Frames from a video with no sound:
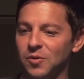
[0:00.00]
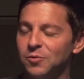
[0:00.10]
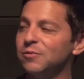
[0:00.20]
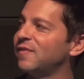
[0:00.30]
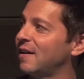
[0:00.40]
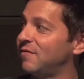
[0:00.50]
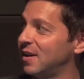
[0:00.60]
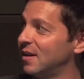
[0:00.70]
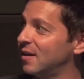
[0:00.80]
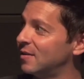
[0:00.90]
the scene was not
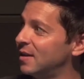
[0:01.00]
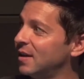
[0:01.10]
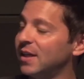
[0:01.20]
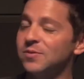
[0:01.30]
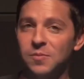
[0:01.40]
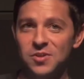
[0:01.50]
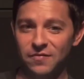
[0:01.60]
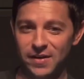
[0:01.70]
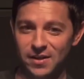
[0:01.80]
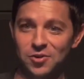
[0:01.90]
in the original script.
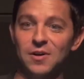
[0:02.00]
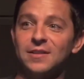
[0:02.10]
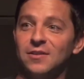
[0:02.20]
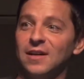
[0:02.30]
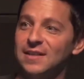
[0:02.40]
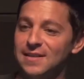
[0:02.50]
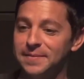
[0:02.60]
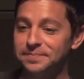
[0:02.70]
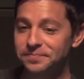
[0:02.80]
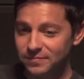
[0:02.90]
When it was added
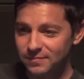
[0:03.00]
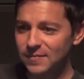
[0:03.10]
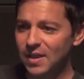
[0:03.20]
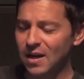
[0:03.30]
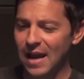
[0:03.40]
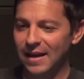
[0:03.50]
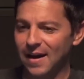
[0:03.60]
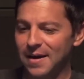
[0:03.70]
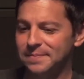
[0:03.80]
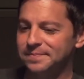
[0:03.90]
later on,
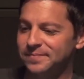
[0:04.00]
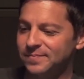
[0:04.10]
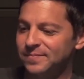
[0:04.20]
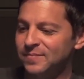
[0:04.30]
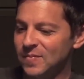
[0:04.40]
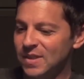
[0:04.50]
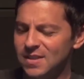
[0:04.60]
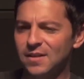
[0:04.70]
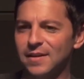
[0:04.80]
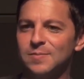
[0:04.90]
Marc Webb tested the
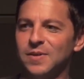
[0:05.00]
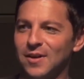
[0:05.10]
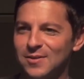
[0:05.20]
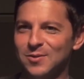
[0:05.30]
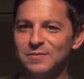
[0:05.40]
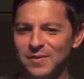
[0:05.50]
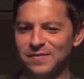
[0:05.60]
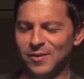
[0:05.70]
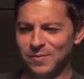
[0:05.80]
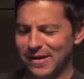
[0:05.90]
concept on a music
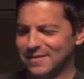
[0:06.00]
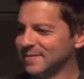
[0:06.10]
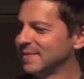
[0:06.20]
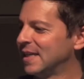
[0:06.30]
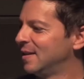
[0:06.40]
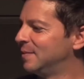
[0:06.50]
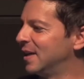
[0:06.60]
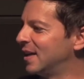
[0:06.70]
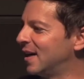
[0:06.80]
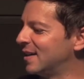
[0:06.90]
video to see if it can be
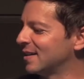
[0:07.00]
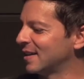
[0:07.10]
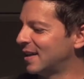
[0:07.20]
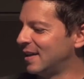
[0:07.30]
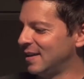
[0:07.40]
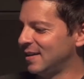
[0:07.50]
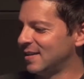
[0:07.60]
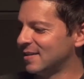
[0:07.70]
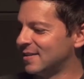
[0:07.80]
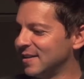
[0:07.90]
pulled off.
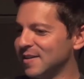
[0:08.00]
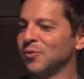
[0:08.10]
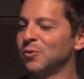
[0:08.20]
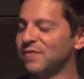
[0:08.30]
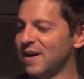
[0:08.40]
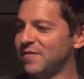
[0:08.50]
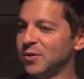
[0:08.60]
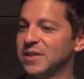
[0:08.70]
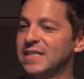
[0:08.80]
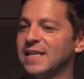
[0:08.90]
He did this Maroon 5
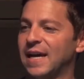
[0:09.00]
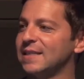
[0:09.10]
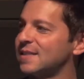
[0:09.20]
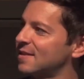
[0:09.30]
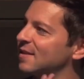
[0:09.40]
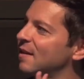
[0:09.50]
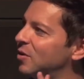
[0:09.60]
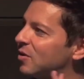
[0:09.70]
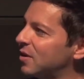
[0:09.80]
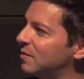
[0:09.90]
video to test if
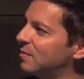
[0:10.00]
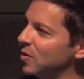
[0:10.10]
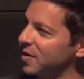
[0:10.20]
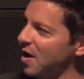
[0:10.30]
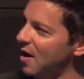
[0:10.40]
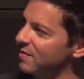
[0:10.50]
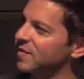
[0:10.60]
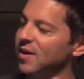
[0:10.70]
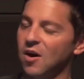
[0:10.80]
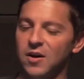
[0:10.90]
you could pull it off,
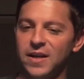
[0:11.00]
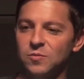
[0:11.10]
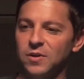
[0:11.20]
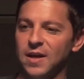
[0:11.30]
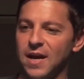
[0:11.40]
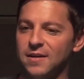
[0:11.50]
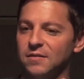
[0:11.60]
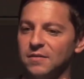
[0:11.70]
if the audience would get